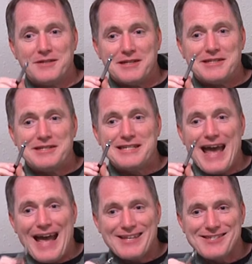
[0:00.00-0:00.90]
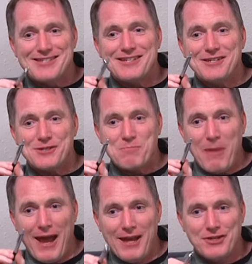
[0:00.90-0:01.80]
To test his
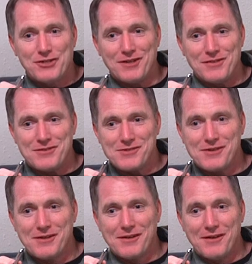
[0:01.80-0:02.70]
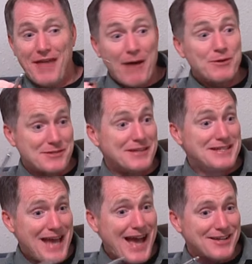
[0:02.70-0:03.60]
patience. That was the
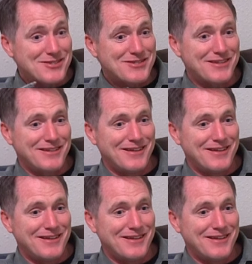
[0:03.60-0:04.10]
test.